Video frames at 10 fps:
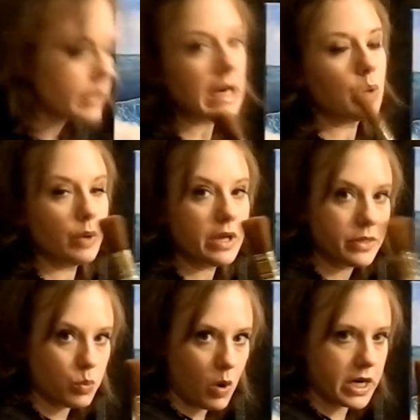Now
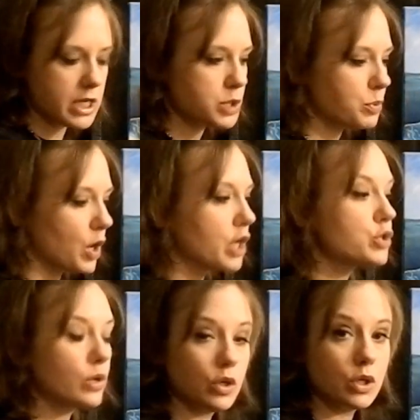with a 1-inch
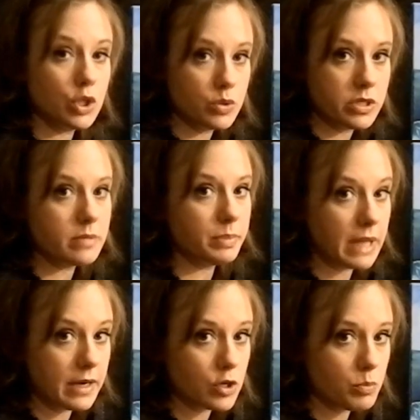brush, or you can use the
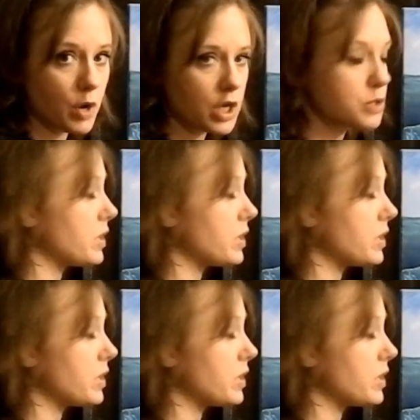blender brush,